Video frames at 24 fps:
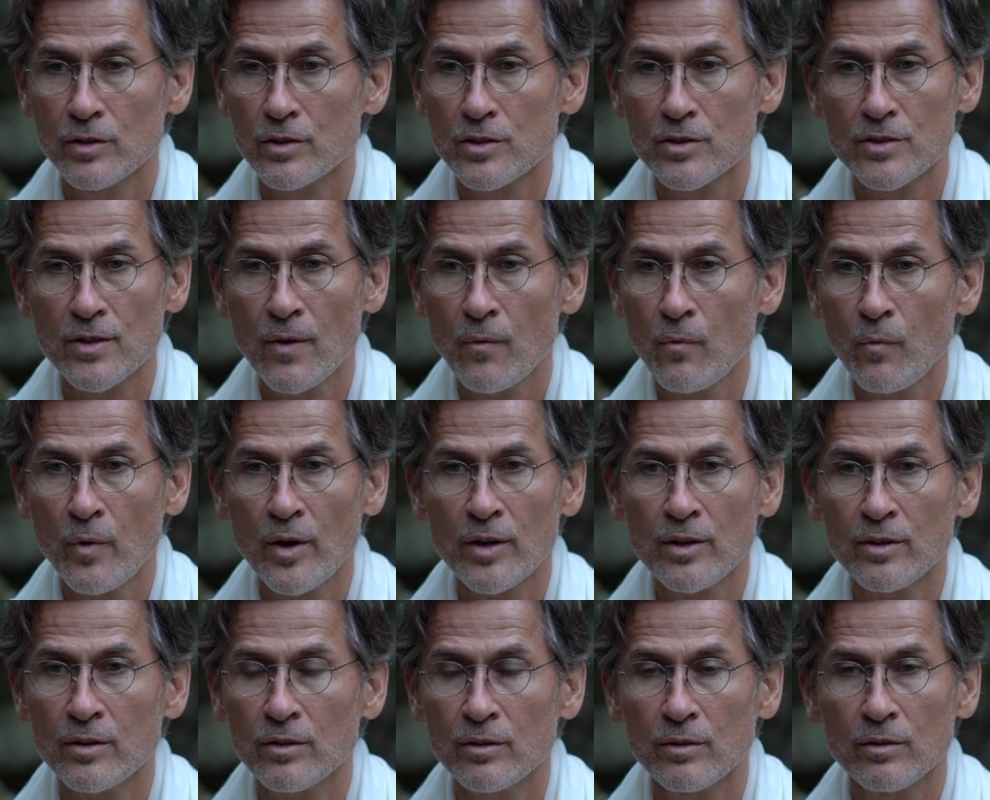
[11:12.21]

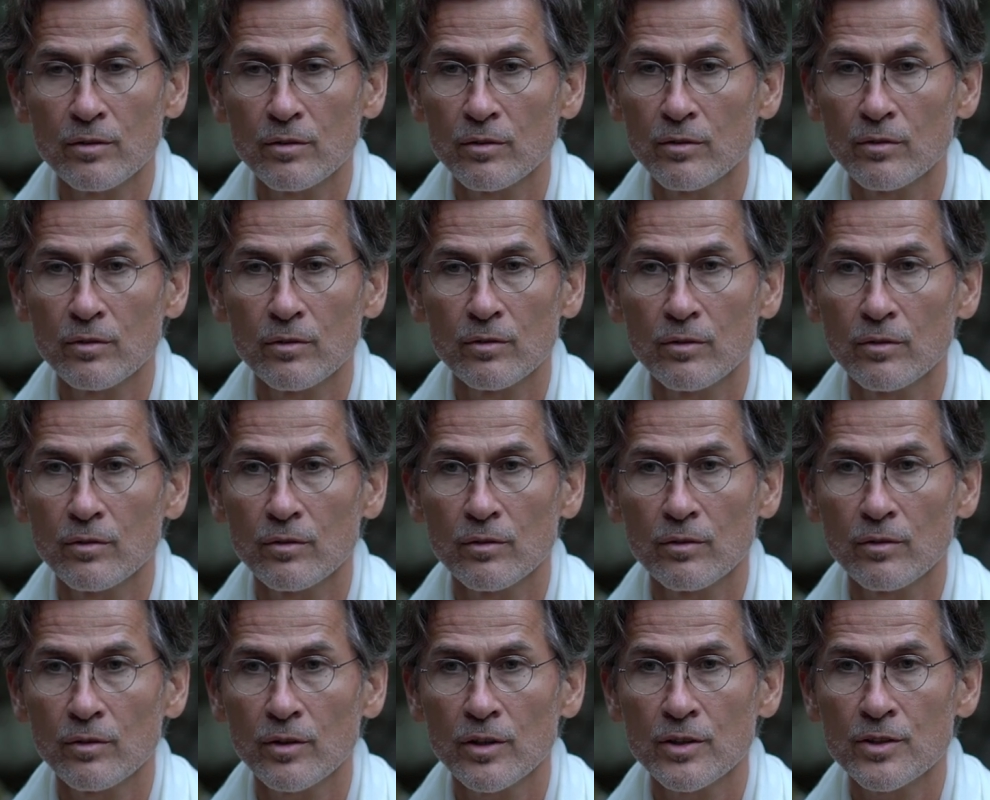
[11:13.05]
someone
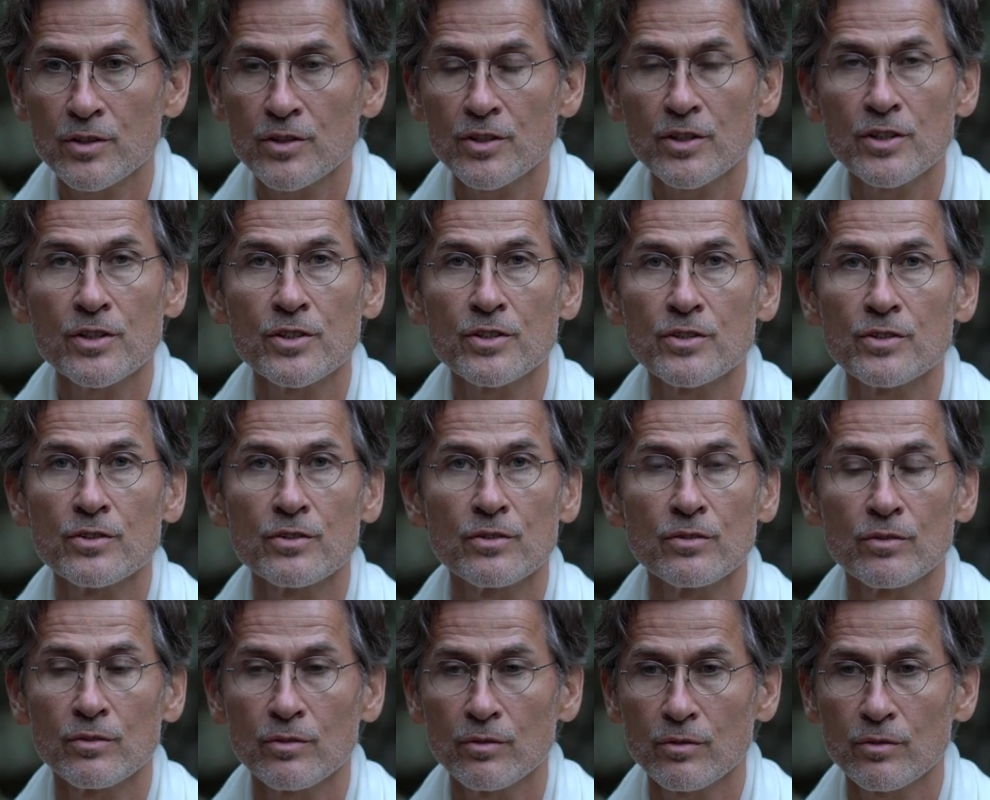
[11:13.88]
insists